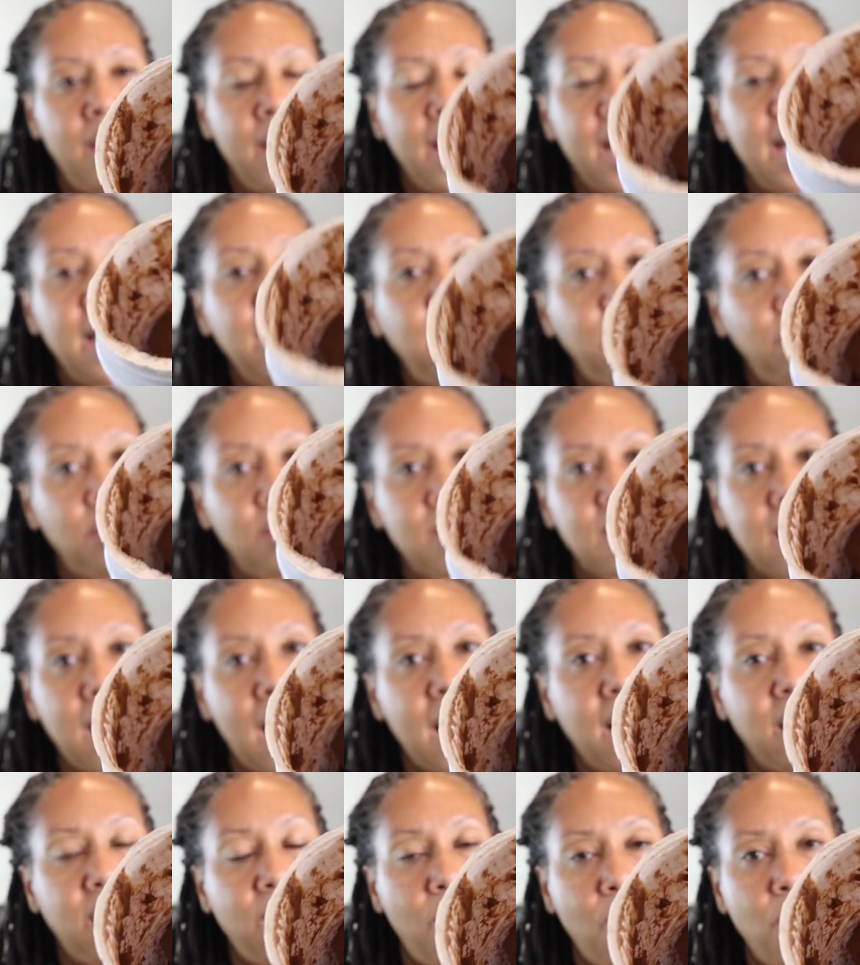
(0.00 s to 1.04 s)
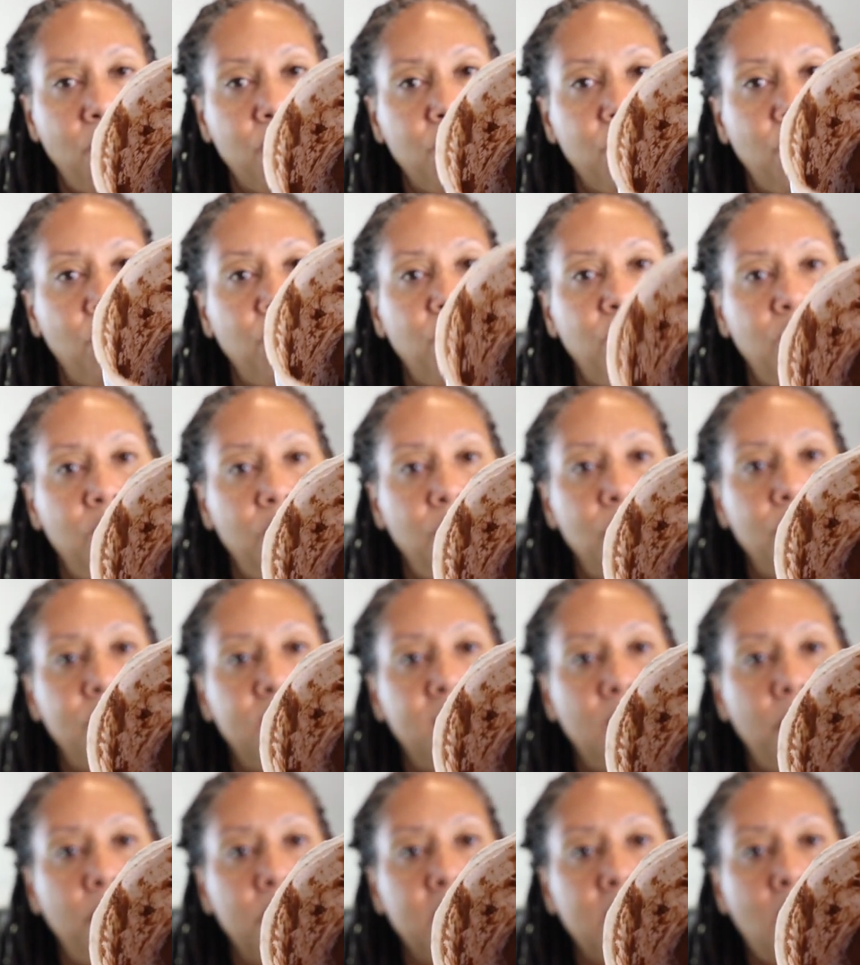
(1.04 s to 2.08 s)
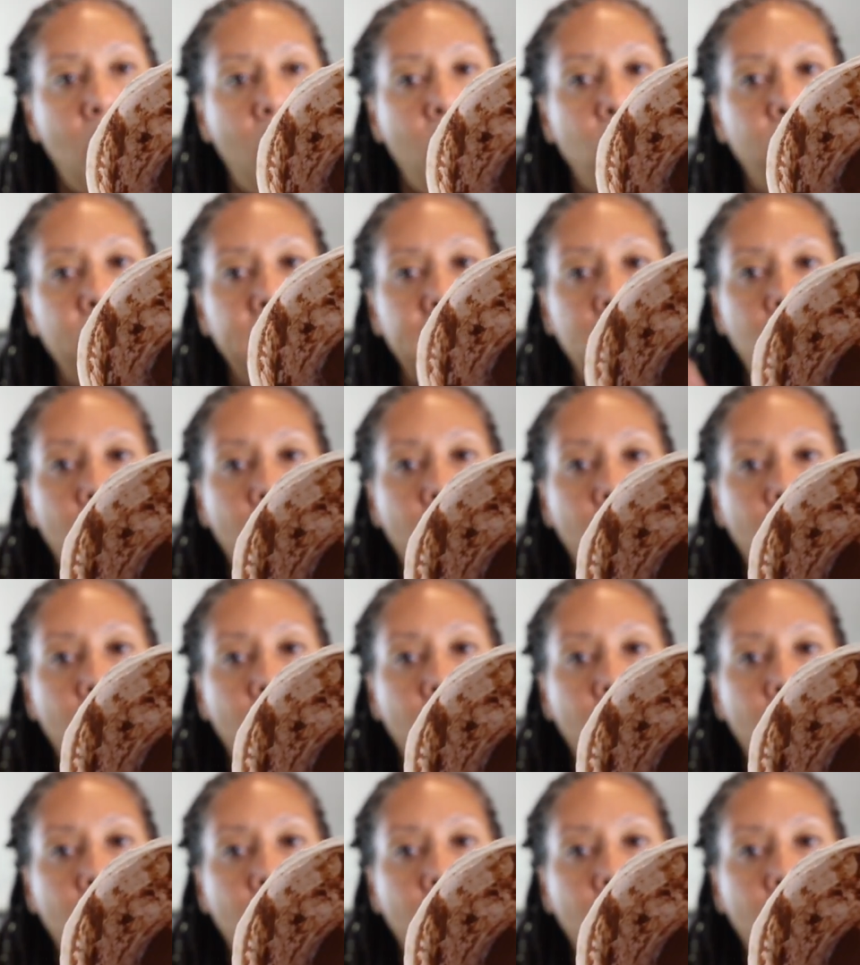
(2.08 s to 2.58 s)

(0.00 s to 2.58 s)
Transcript: it looks like those are used. It was already